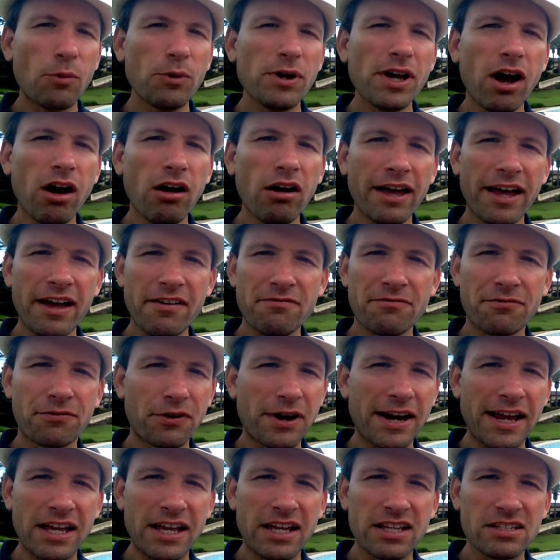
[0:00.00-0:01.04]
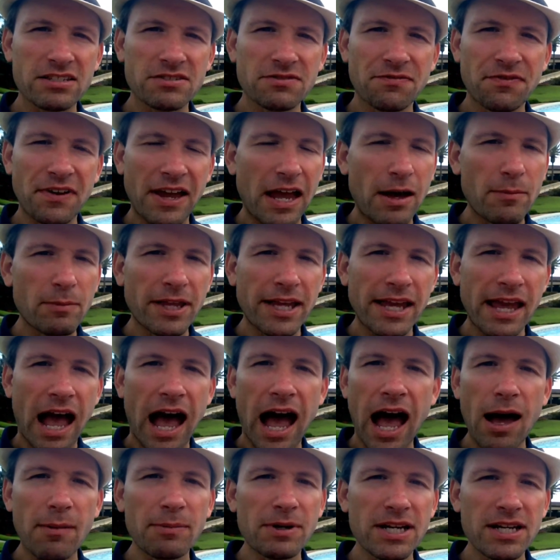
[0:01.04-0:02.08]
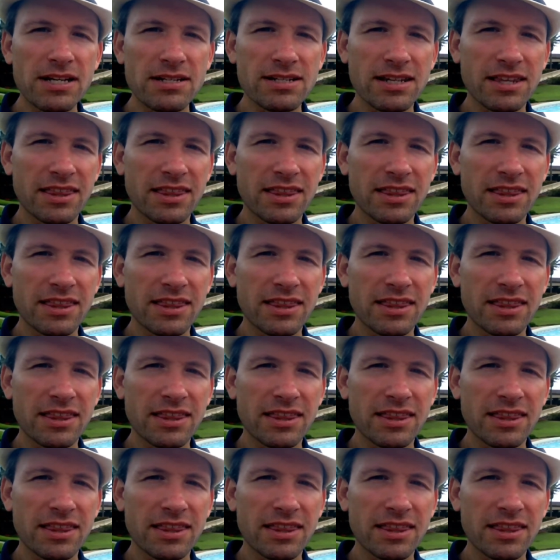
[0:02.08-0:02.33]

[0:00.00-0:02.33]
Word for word: we all have friends, family, hobbies,